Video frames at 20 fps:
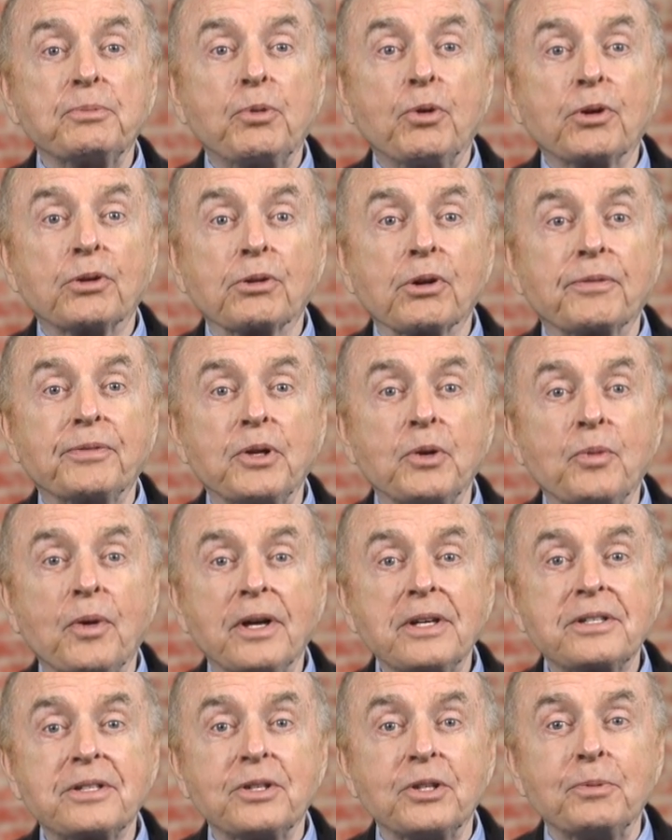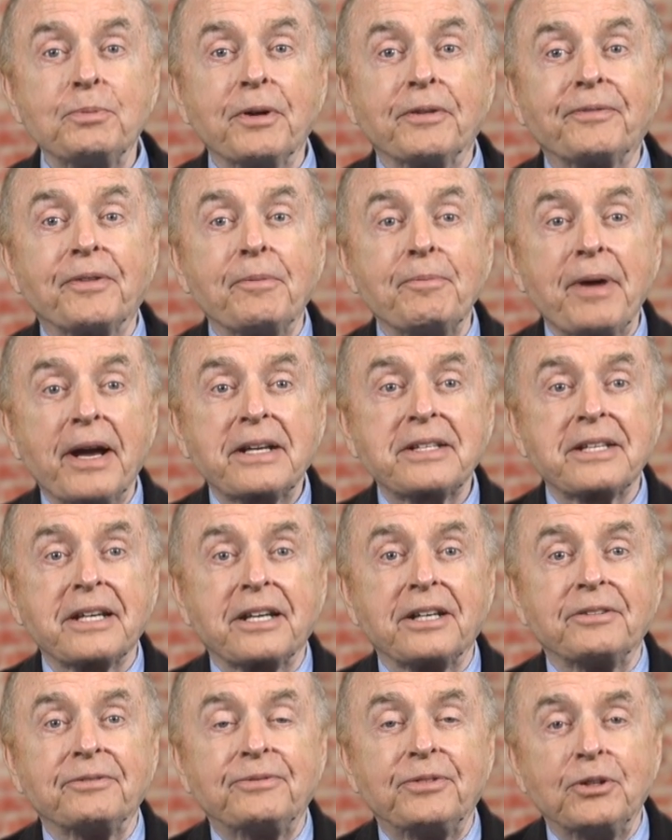border if you want to, but for
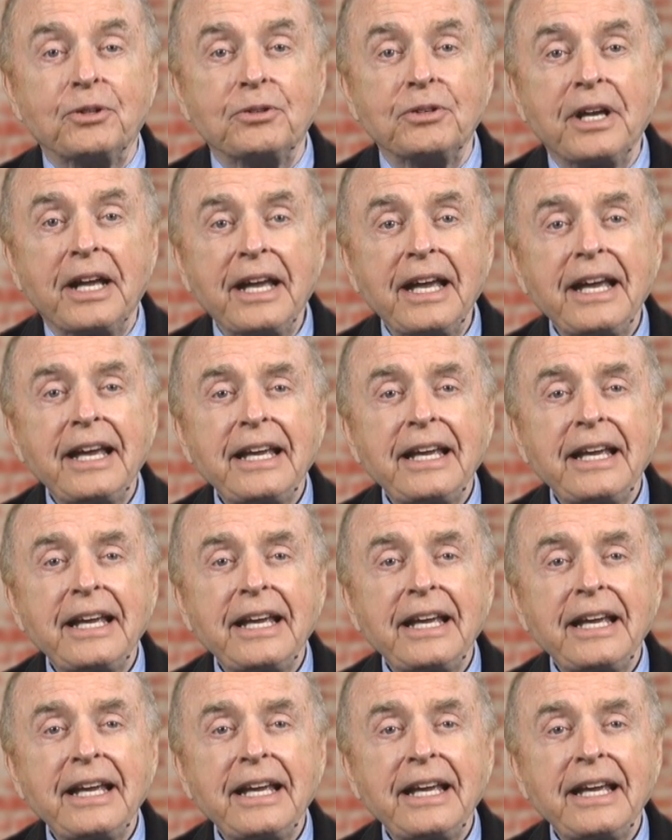Mexican food,